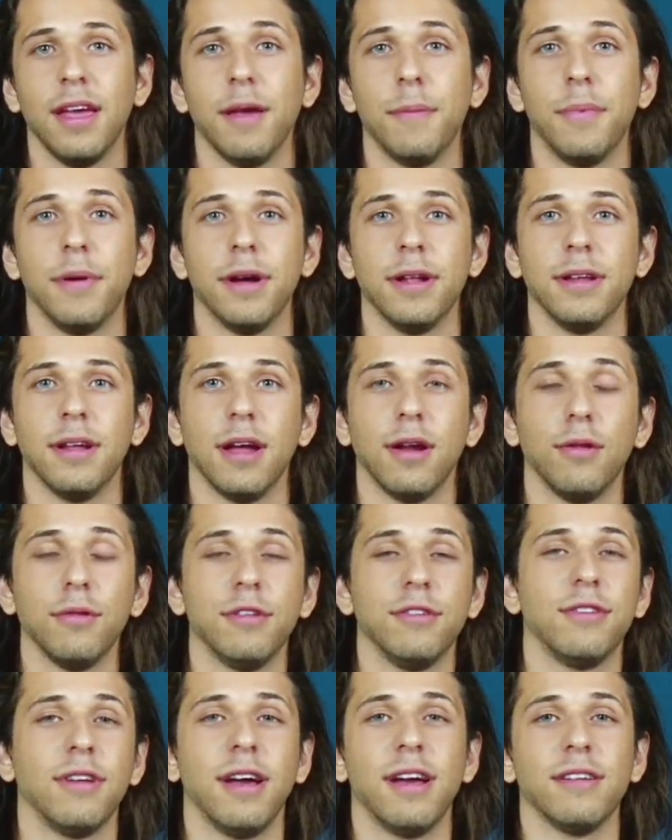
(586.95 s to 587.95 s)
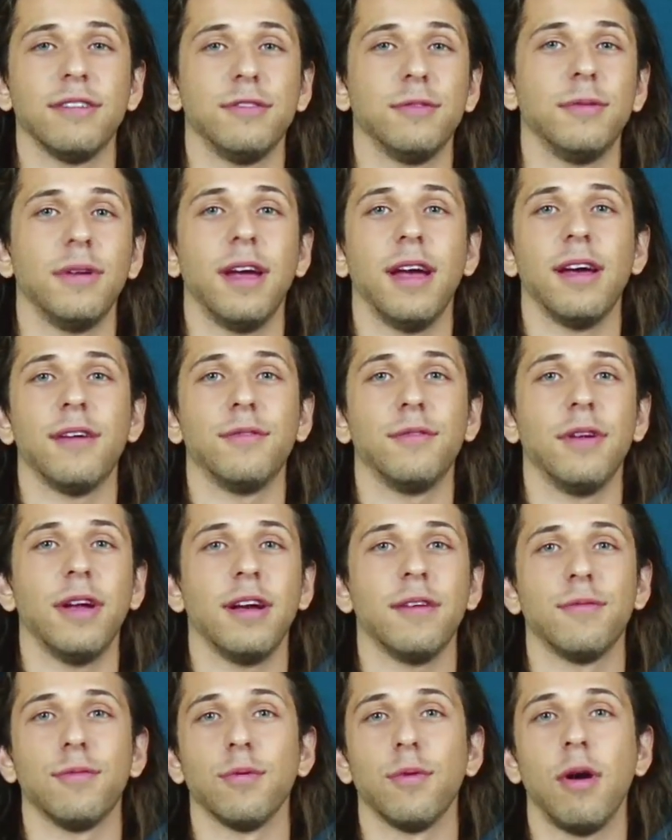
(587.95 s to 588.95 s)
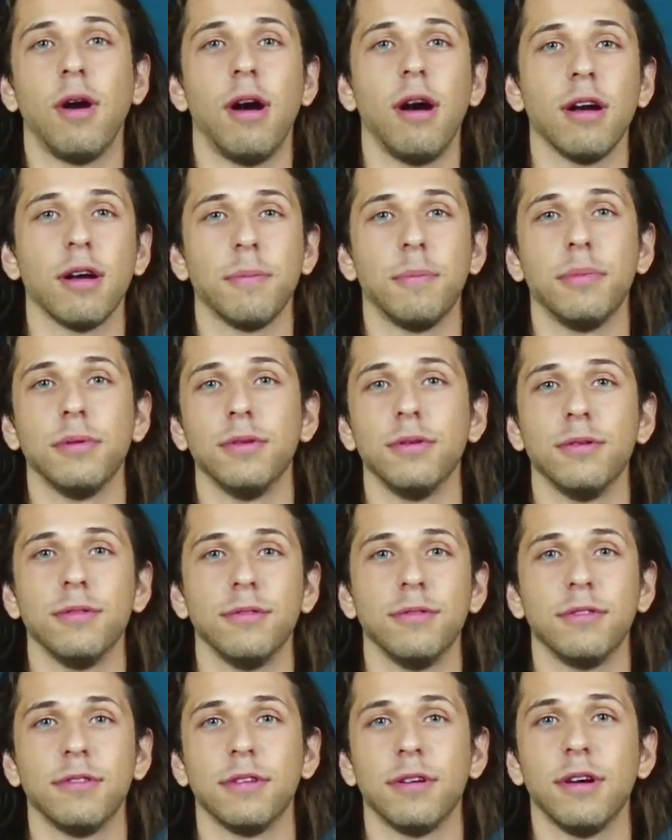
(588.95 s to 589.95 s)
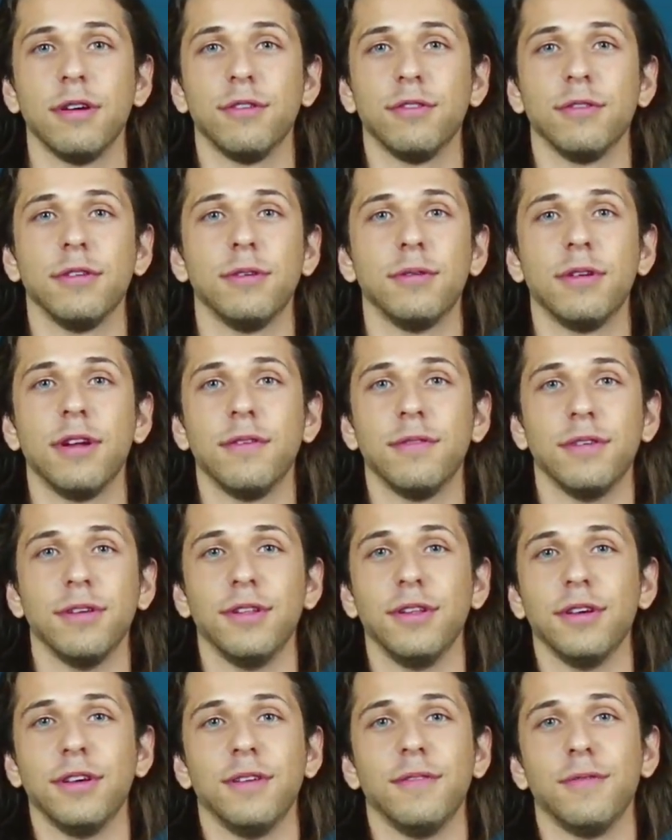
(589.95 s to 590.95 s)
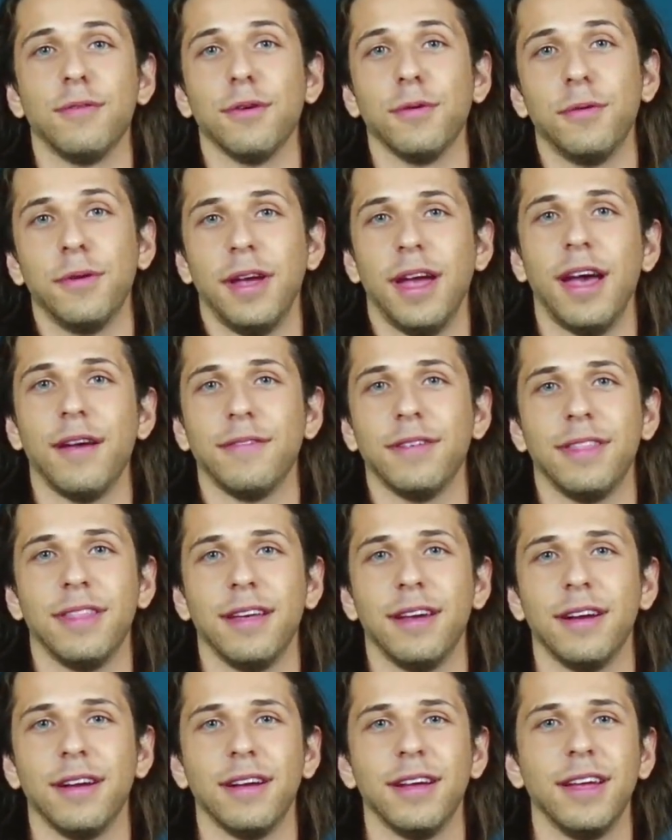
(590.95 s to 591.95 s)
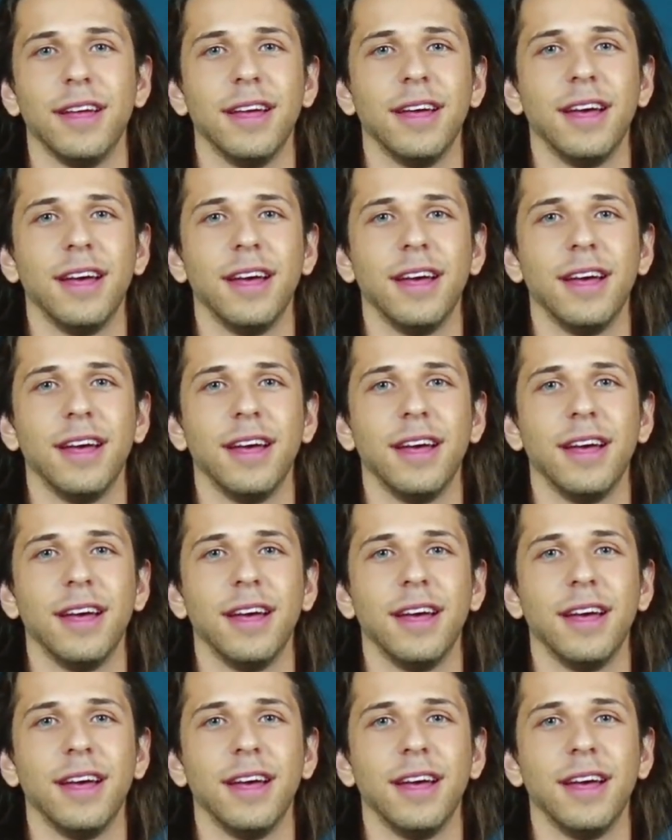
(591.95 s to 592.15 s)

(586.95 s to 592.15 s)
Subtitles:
But not only jazz do we have rock, blues, country, whatever you're looking for, we have it there.